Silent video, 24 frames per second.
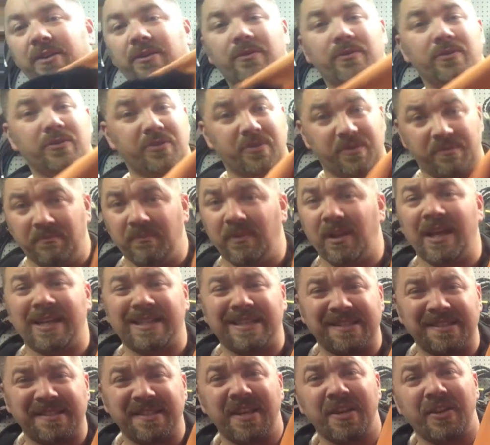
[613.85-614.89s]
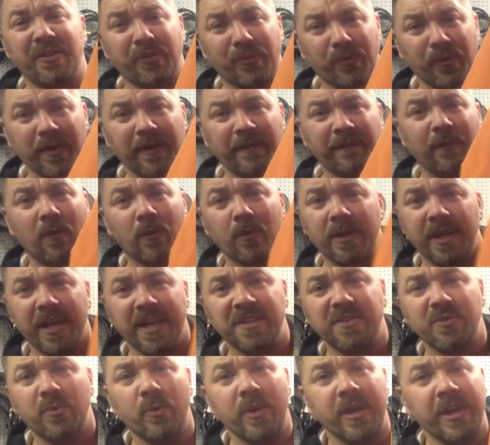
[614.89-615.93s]
use, like I said, 3-4
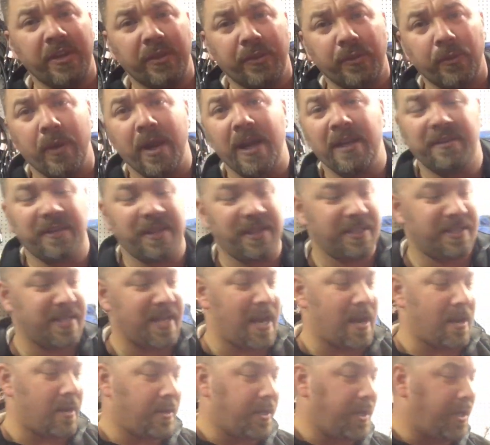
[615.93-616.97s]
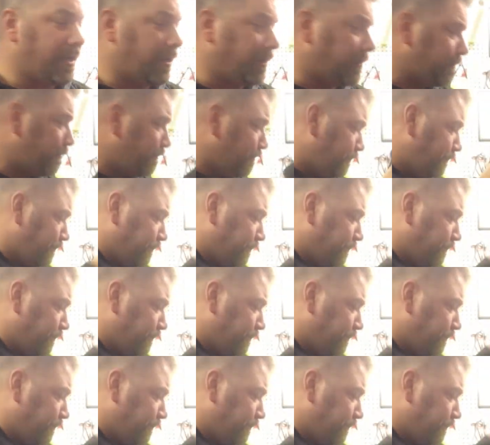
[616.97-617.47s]
days a week throughout the entire year.